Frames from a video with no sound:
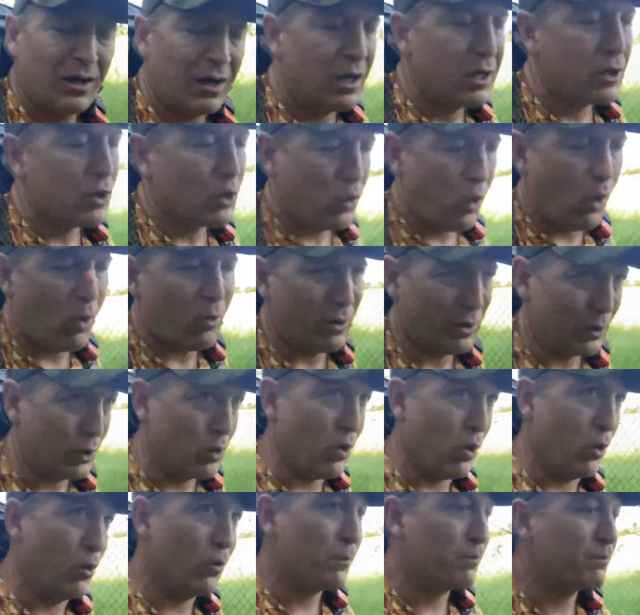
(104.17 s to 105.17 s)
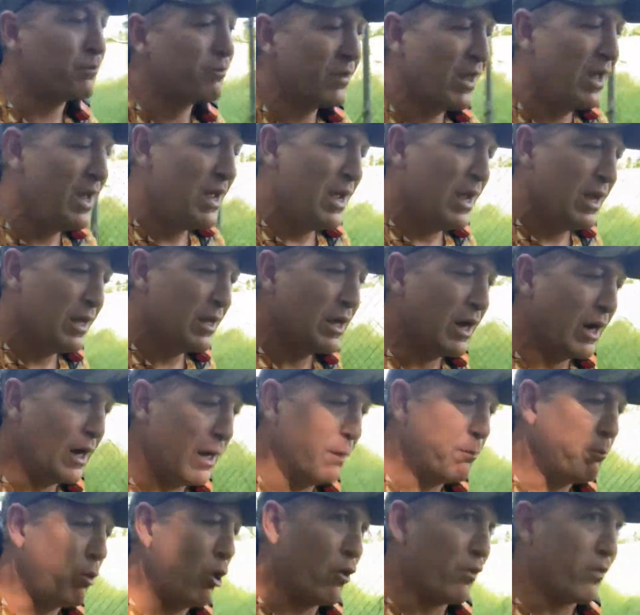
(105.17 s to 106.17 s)
quote-unquote uh,
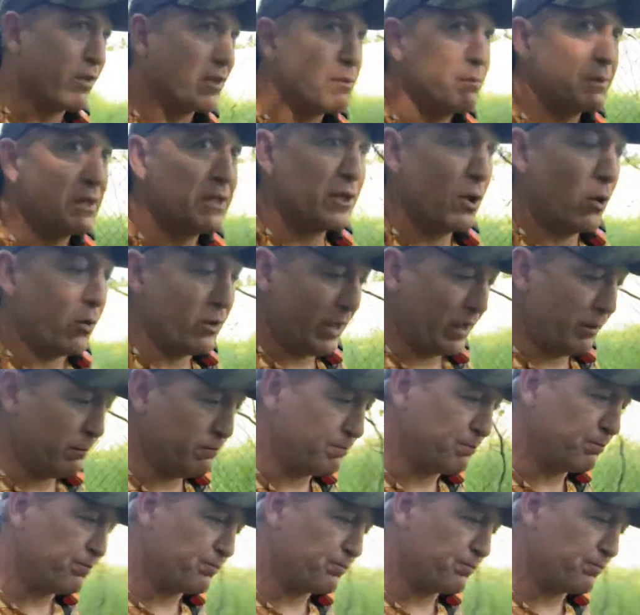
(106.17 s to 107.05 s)
part of the Smithsonian.